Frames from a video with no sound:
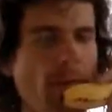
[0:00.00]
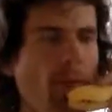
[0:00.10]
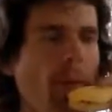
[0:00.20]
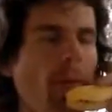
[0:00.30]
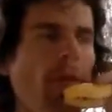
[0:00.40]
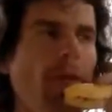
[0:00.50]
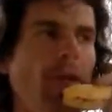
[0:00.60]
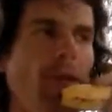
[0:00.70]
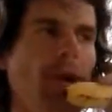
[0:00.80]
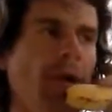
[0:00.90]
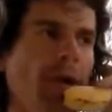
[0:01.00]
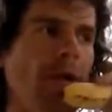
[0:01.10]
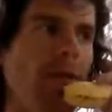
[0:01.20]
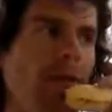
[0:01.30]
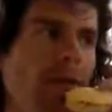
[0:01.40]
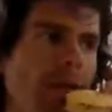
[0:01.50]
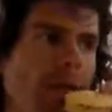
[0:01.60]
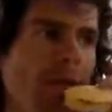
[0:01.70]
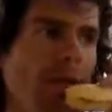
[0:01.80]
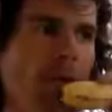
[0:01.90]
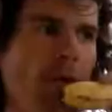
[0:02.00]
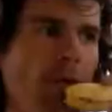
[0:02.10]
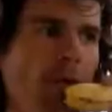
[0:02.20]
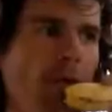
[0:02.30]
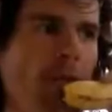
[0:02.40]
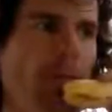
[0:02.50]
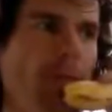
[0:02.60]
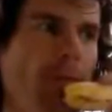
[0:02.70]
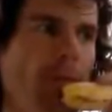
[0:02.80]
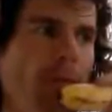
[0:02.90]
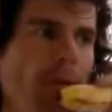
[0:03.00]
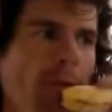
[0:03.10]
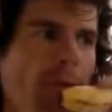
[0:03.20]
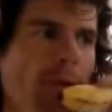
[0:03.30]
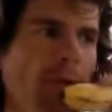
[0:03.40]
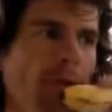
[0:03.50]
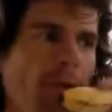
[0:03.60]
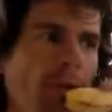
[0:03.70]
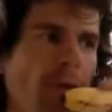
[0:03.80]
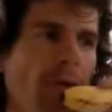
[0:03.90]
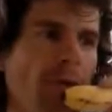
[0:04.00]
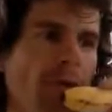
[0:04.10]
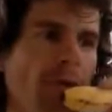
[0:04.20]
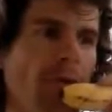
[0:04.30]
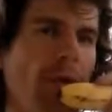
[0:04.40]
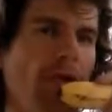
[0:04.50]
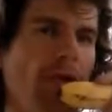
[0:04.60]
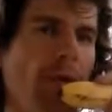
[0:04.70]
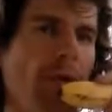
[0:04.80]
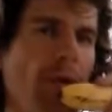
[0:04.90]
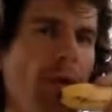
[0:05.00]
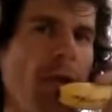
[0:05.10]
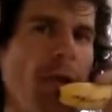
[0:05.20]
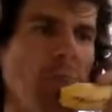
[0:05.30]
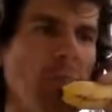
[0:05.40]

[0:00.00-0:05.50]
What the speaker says: You want me to do a YouTube response to the vegetarian myth?